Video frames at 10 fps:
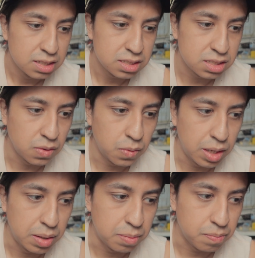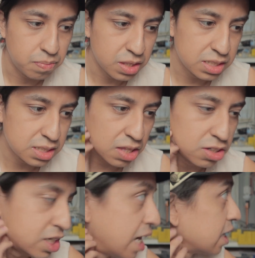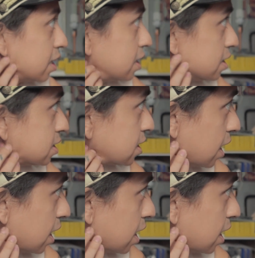So this leather jacket is